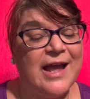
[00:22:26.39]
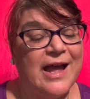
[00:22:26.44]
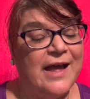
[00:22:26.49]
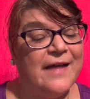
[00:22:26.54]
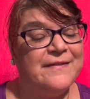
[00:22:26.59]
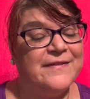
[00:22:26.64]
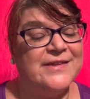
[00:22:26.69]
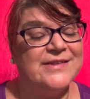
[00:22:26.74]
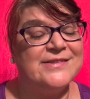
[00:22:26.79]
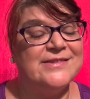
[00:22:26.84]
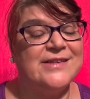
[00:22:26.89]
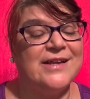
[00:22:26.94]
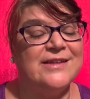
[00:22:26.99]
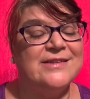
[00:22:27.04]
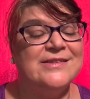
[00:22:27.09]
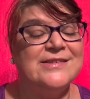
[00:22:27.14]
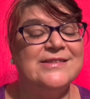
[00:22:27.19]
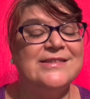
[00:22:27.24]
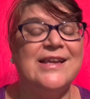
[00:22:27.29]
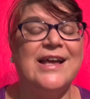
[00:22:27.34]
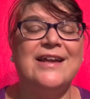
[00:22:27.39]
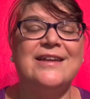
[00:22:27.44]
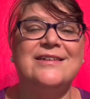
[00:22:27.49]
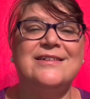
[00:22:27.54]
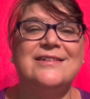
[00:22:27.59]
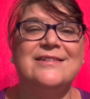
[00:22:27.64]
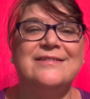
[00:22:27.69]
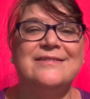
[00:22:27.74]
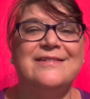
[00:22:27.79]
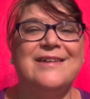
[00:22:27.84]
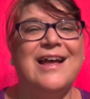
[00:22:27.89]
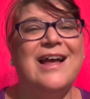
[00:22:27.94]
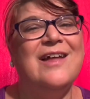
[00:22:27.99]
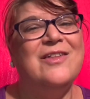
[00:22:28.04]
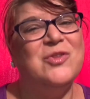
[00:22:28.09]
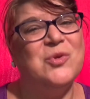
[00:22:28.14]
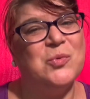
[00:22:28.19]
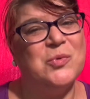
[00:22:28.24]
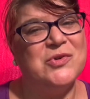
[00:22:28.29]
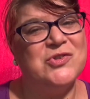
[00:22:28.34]
and the sun set
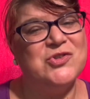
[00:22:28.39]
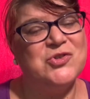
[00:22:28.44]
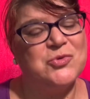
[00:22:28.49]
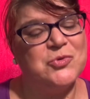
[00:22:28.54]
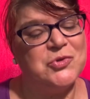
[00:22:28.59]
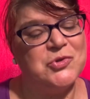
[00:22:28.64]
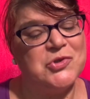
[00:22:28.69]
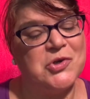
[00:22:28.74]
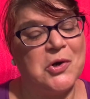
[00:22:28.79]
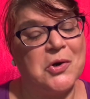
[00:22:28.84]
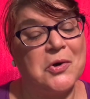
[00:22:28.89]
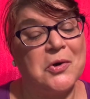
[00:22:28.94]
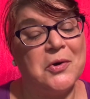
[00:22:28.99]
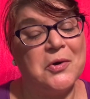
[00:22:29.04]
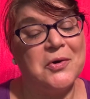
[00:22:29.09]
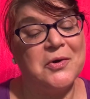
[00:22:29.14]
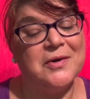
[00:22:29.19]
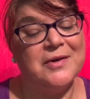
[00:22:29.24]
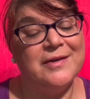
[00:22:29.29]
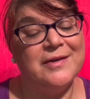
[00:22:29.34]
and the woods grew darker.